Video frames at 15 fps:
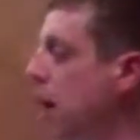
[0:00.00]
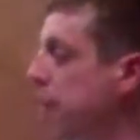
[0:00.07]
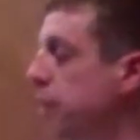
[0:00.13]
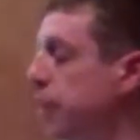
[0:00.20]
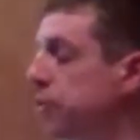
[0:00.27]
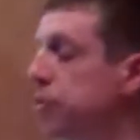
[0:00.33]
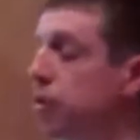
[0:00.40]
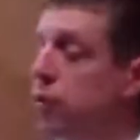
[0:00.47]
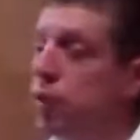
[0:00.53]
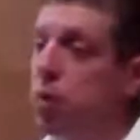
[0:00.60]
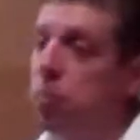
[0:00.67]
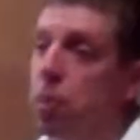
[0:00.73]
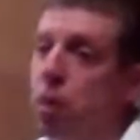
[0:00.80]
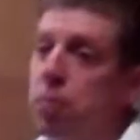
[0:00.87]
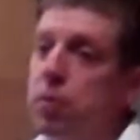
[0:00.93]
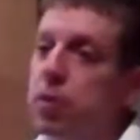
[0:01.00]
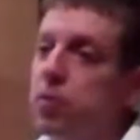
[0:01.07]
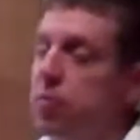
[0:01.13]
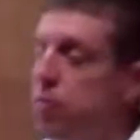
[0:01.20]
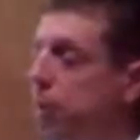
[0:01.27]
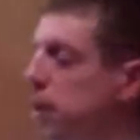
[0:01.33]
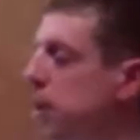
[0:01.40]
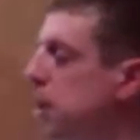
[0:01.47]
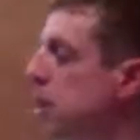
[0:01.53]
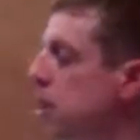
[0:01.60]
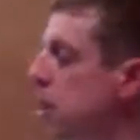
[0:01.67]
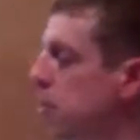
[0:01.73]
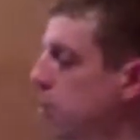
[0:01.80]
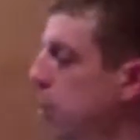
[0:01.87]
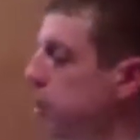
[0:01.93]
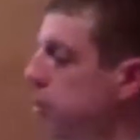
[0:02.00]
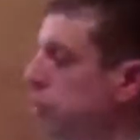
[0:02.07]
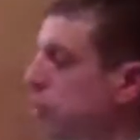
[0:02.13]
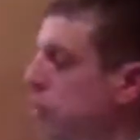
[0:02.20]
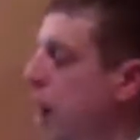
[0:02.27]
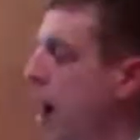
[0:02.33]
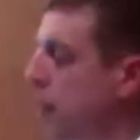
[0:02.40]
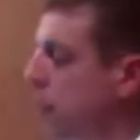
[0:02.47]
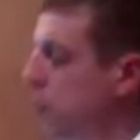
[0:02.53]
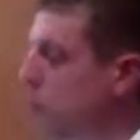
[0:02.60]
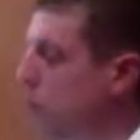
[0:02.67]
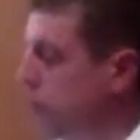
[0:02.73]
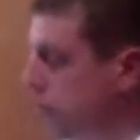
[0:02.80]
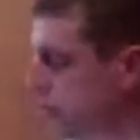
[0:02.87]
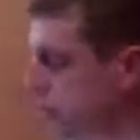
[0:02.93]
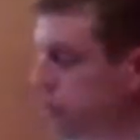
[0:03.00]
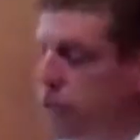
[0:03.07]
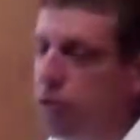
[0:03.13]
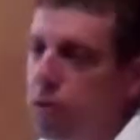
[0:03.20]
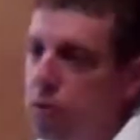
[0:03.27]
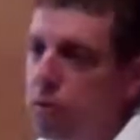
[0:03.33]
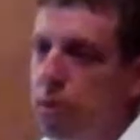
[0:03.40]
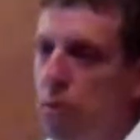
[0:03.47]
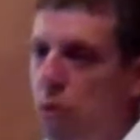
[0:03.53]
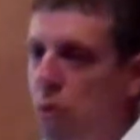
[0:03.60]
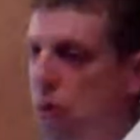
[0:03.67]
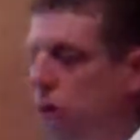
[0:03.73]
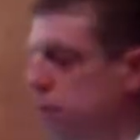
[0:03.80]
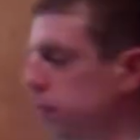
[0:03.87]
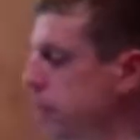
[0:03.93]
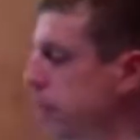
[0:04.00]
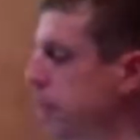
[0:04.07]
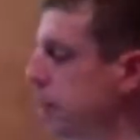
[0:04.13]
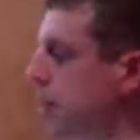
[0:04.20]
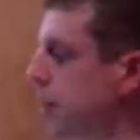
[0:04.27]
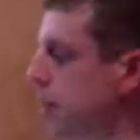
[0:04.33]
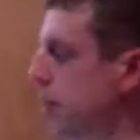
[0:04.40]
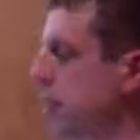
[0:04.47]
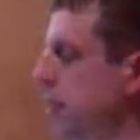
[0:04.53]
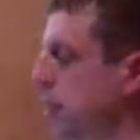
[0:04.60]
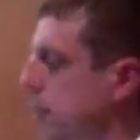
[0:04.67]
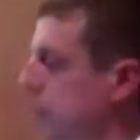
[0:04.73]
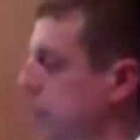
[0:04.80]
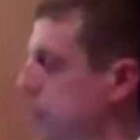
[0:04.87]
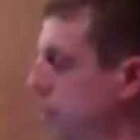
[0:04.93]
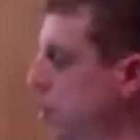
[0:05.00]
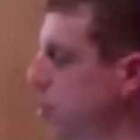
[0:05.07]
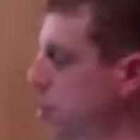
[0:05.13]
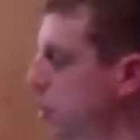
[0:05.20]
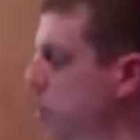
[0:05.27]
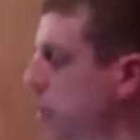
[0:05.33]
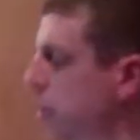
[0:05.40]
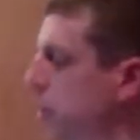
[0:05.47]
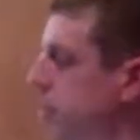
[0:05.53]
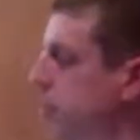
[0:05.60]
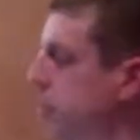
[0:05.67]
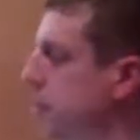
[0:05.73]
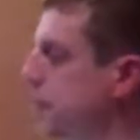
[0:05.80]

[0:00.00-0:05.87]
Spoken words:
They serve their purpose, but you do have to watch these a little bit more than a steel beam bridge.